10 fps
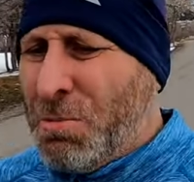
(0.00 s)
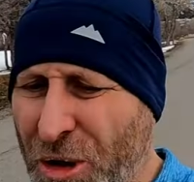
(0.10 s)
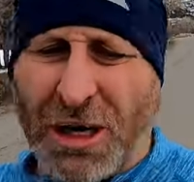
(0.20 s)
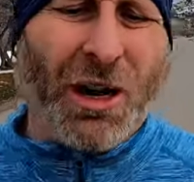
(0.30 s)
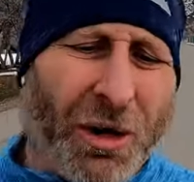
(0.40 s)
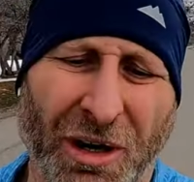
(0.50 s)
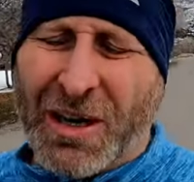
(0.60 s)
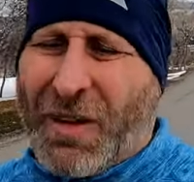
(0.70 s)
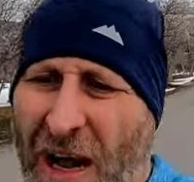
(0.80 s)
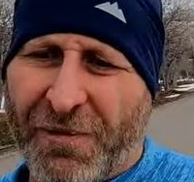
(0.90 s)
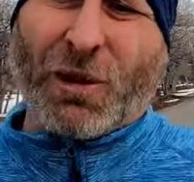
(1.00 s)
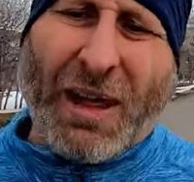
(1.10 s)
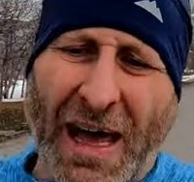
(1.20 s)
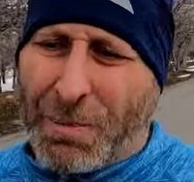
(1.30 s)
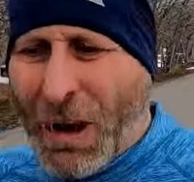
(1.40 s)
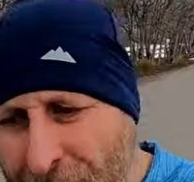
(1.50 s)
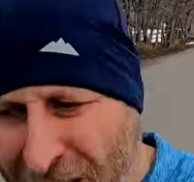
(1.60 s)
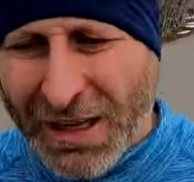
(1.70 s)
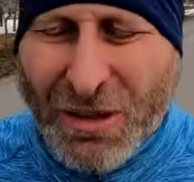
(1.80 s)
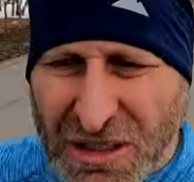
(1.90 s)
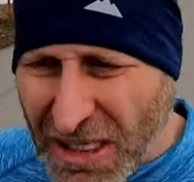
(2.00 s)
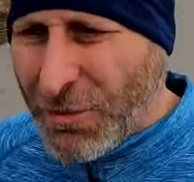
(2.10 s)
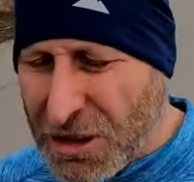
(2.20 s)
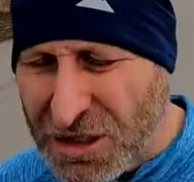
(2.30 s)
pretty hungry even after that, but I mean, at least I